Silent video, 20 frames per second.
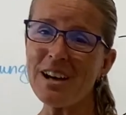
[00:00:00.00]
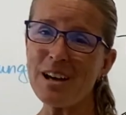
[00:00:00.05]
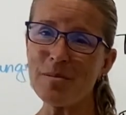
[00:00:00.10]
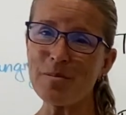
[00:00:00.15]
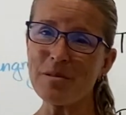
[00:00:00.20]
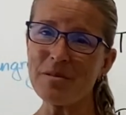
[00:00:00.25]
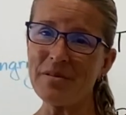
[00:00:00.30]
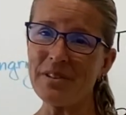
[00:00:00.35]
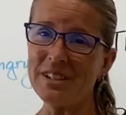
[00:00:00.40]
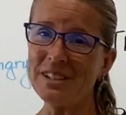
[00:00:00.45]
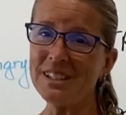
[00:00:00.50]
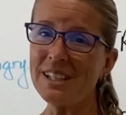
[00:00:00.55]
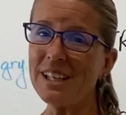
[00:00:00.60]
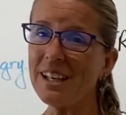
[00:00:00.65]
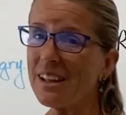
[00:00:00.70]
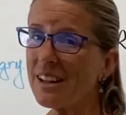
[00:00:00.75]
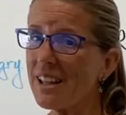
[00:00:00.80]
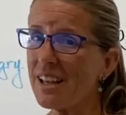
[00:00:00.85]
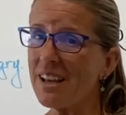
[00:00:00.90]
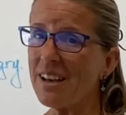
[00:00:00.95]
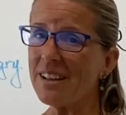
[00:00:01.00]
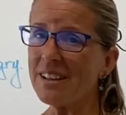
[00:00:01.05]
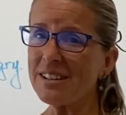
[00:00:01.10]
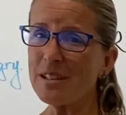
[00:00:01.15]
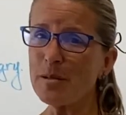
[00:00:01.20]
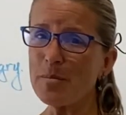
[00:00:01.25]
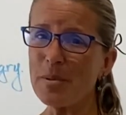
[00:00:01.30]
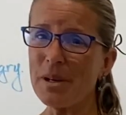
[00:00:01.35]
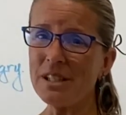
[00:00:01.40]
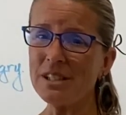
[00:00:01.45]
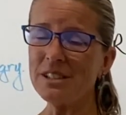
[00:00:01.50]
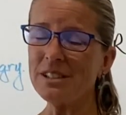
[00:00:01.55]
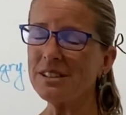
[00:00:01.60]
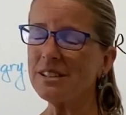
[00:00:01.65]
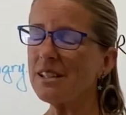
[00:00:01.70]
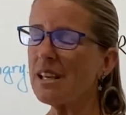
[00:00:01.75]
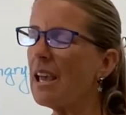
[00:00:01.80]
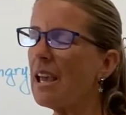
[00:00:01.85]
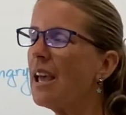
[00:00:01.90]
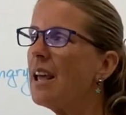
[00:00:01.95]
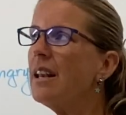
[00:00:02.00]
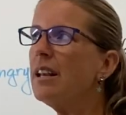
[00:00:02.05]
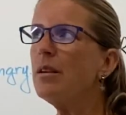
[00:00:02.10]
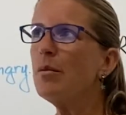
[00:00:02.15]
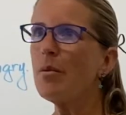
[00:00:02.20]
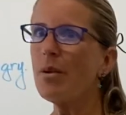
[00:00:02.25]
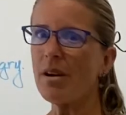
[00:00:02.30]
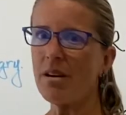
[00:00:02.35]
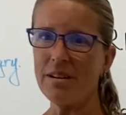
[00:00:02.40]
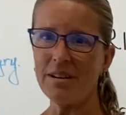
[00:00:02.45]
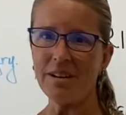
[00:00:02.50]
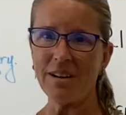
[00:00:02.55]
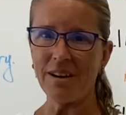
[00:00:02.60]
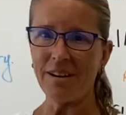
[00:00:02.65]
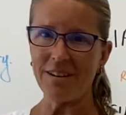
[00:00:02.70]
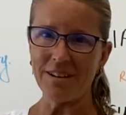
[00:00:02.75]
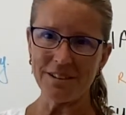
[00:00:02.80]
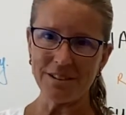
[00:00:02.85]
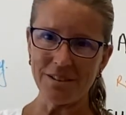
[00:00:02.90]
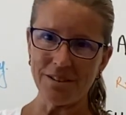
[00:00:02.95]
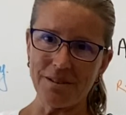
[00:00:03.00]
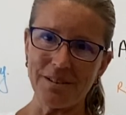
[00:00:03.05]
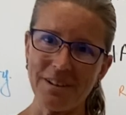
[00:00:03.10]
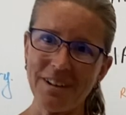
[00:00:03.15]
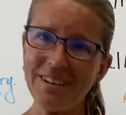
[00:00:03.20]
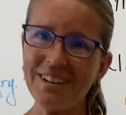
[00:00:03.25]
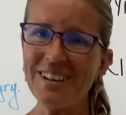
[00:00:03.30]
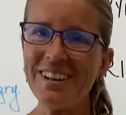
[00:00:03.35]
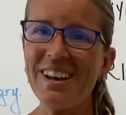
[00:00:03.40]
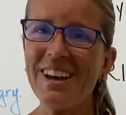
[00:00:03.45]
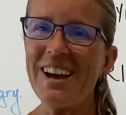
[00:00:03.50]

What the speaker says: I provide telehealth to patients anywhere in Arizona.